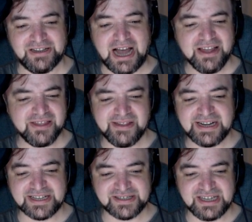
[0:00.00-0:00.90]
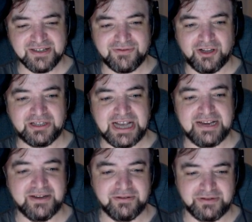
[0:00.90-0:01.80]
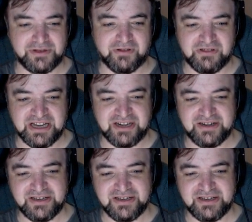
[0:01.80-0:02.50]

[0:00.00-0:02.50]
Either they're extinct volcanoes or they're...